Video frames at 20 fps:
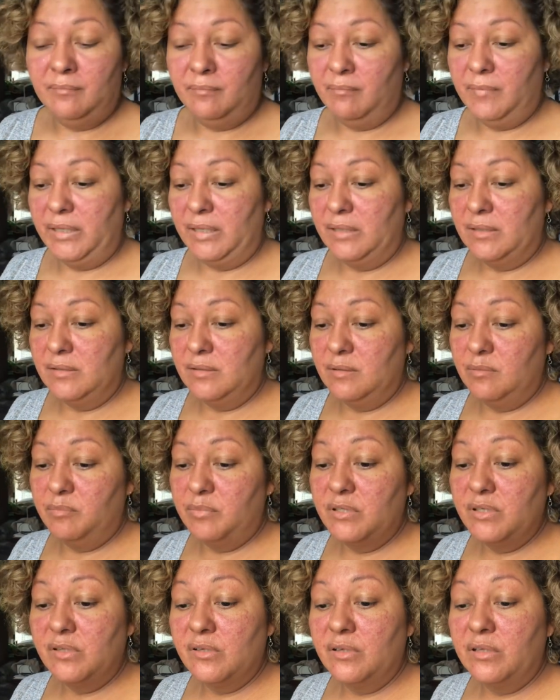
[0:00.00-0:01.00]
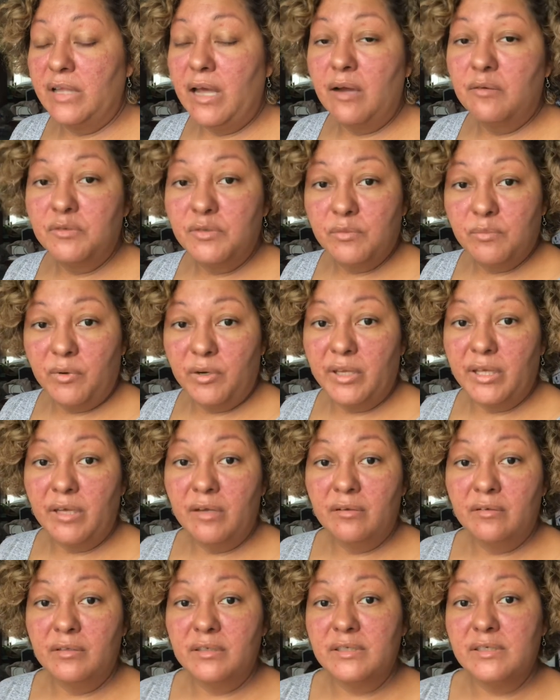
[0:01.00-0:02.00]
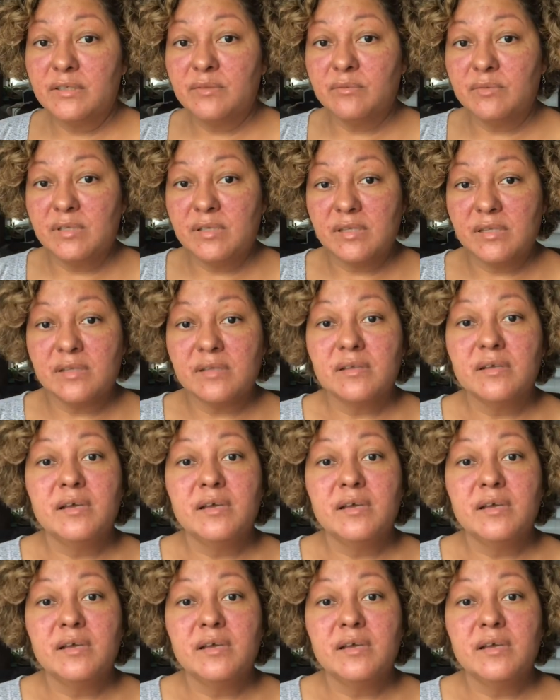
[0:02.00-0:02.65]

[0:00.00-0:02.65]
because the person that was working on this was